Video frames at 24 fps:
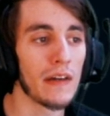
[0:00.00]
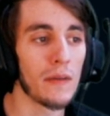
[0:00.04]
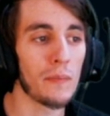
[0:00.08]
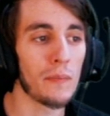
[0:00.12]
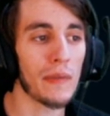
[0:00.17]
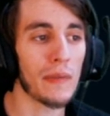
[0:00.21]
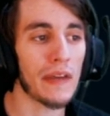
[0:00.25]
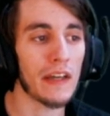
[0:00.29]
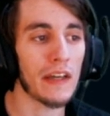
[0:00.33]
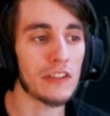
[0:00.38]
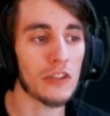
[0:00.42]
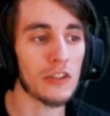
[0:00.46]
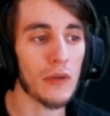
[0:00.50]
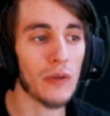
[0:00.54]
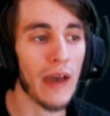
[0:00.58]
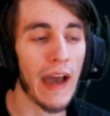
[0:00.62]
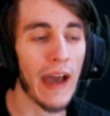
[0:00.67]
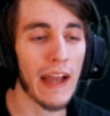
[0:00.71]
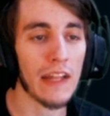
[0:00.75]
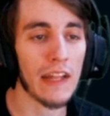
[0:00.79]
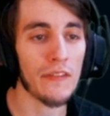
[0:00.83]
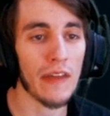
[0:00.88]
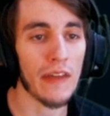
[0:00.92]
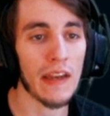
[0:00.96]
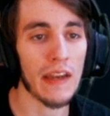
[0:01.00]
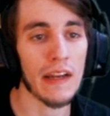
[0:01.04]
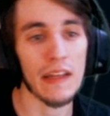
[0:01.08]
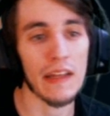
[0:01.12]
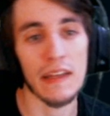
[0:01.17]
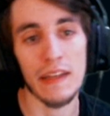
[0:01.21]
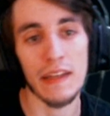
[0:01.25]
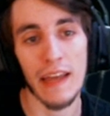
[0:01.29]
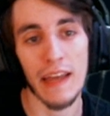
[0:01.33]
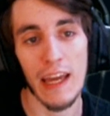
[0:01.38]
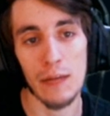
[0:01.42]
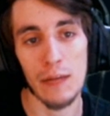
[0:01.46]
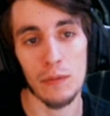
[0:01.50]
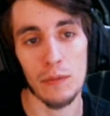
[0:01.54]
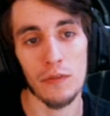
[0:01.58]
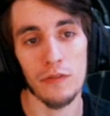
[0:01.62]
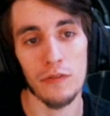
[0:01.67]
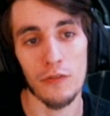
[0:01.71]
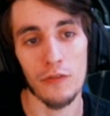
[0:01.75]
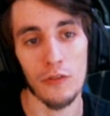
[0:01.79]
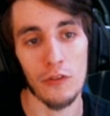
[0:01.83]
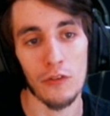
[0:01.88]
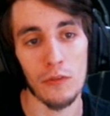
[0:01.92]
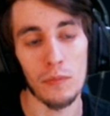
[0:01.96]
because you activated it in hammer
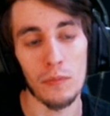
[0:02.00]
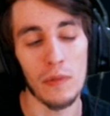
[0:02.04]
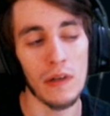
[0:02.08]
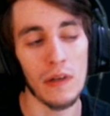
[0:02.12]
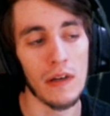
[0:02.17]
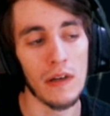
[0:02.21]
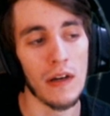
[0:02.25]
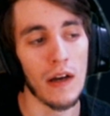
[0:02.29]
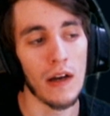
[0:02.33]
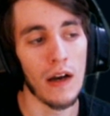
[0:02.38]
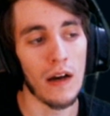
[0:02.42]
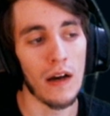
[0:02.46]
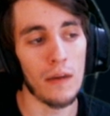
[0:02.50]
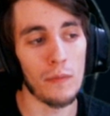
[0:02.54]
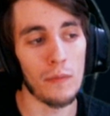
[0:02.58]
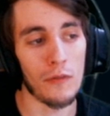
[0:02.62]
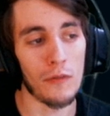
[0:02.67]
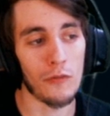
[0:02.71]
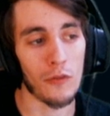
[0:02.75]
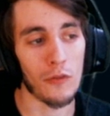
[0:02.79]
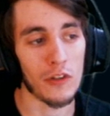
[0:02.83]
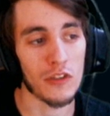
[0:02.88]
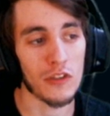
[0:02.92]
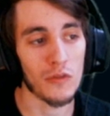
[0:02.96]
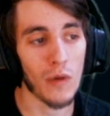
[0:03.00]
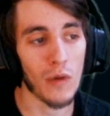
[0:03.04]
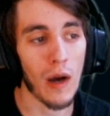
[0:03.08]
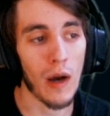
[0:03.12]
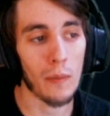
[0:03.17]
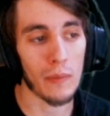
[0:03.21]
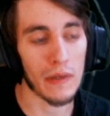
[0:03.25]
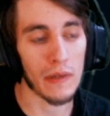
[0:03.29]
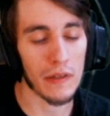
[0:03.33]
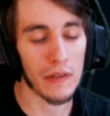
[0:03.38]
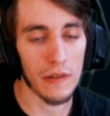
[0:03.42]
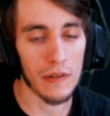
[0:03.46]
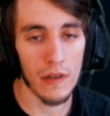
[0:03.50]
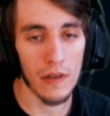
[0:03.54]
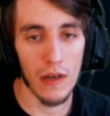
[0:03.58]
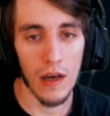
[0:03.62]
form before swapping.